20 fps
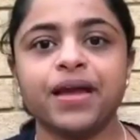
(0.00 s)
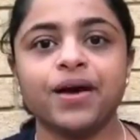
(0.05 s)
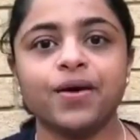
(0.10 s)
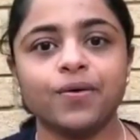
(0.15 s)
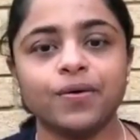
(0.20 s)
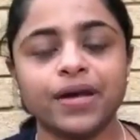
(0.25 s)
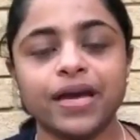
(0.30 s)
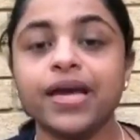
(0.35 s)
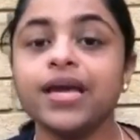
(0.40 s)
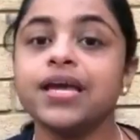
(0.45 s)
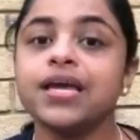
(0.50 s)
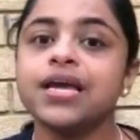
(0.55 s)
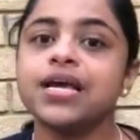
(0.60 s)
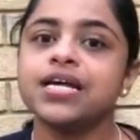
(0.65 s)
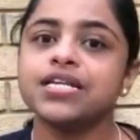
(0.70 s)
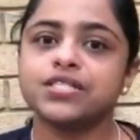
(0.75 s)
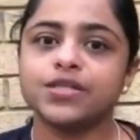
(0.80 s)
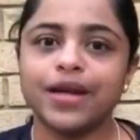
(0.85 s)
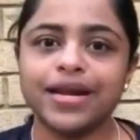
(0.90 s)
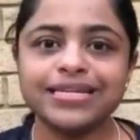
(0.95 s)
Okay,
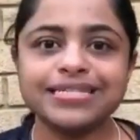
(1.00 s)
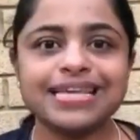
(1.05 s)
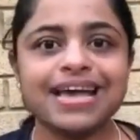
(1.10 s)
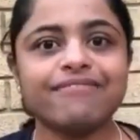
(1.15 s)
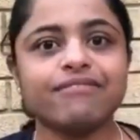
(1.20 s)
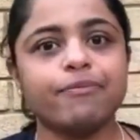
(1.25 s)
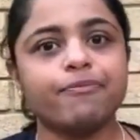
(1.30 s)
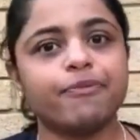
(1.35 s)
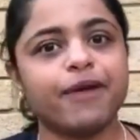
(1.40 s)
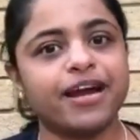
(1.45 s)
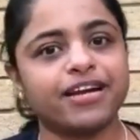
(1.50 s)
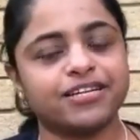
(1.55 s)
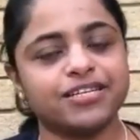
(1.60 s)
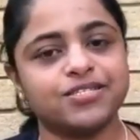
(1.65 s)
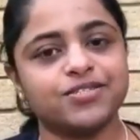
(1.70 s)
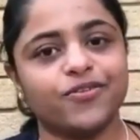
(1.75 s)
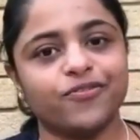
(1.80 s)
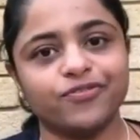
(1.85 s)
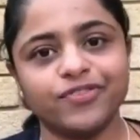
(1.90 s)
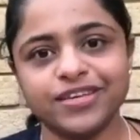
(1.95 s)
so let's have a
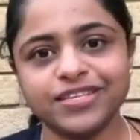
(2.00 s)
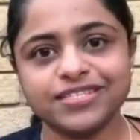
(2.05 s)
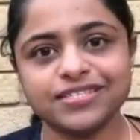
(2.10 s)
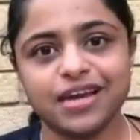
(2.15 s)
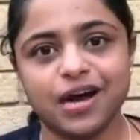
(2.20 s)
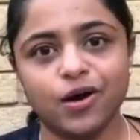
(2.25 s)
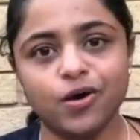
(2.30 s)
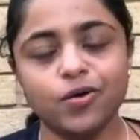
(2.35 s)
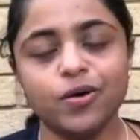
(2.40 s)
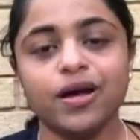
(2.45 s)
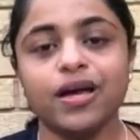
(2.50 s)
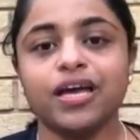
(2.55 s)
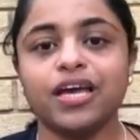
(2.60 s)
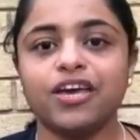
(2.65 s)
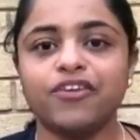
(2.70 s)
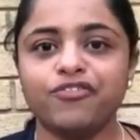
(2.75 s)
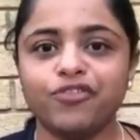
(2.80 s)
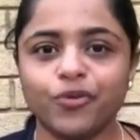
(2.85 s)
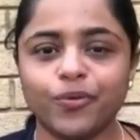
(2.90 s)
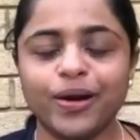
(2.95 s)
practice of this now.
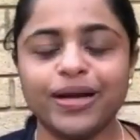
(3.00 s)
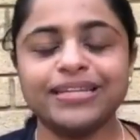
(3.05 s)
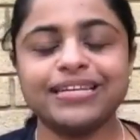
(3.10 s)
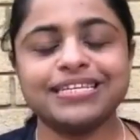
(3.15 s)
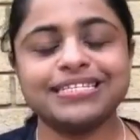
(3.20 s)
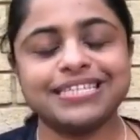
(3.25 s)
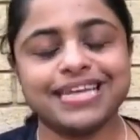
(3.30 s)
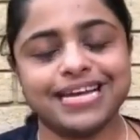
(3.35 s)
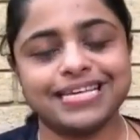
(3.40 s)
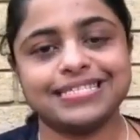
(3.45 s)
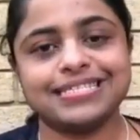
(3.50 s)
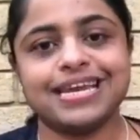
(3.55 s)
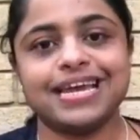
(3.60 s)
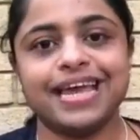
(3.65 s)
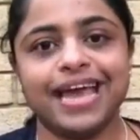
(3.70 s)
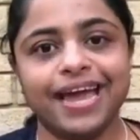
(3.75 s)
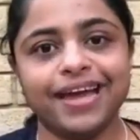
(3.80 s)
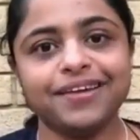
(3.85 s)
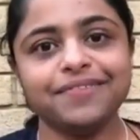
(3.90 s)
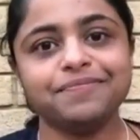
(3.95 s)
If you read the text
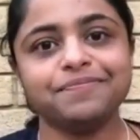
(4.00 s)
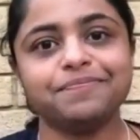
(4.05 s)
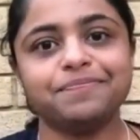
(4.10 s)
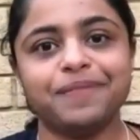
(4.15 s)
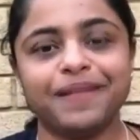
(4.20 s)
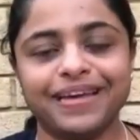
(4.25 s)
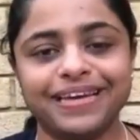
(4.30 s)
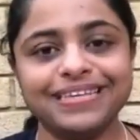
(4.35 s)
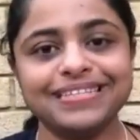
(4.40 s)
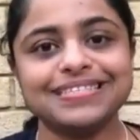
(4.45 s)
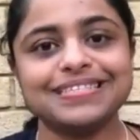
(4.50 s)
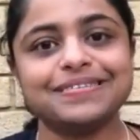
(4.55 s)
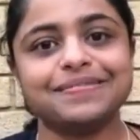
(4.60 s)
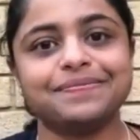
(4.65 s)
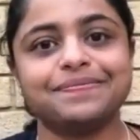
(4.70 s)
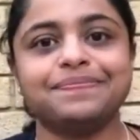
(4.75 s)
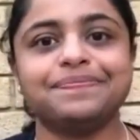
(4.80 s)
again, please.